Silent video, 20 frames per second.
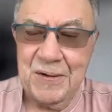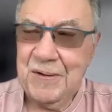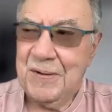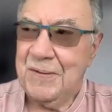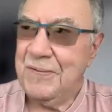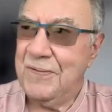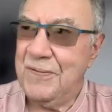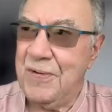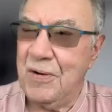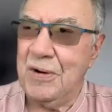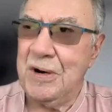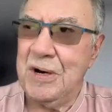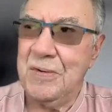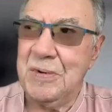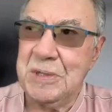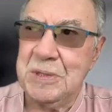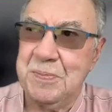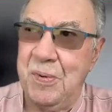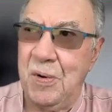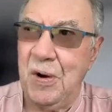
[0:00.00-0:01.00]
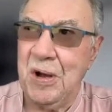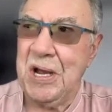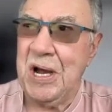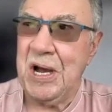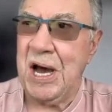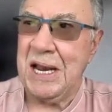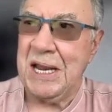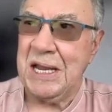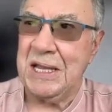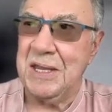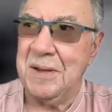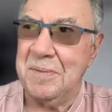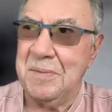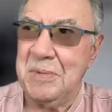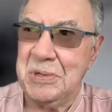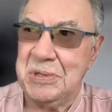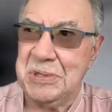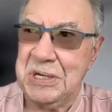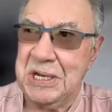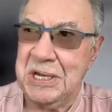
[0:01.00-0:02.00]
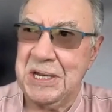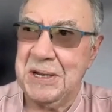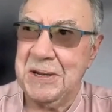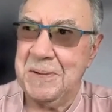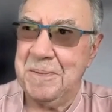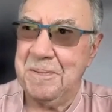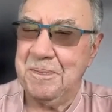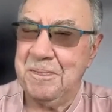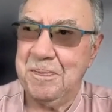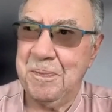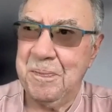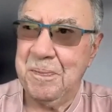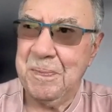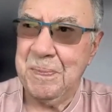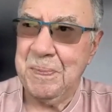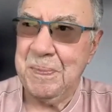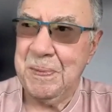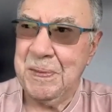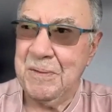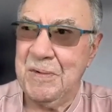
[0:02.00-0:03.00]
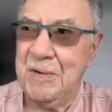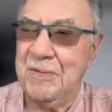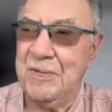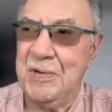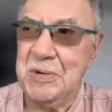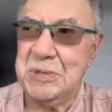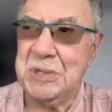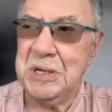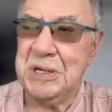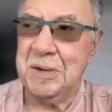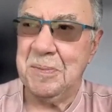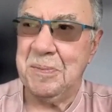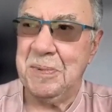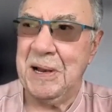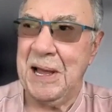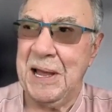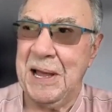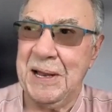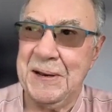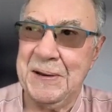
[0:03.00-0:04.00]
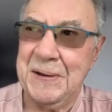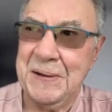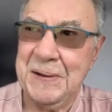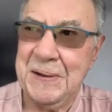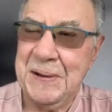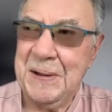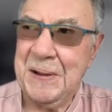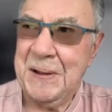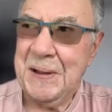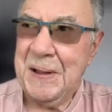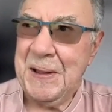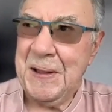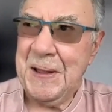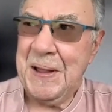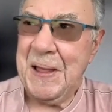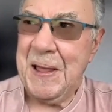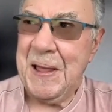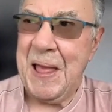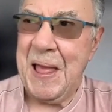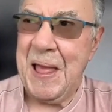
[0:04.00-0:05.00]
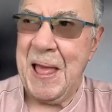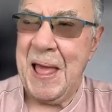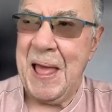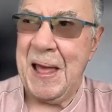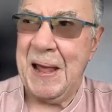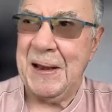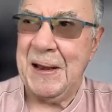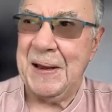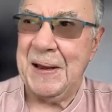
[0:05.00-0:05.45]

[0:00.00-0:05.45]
Fogerty was boycotting the music, refusing to play it, and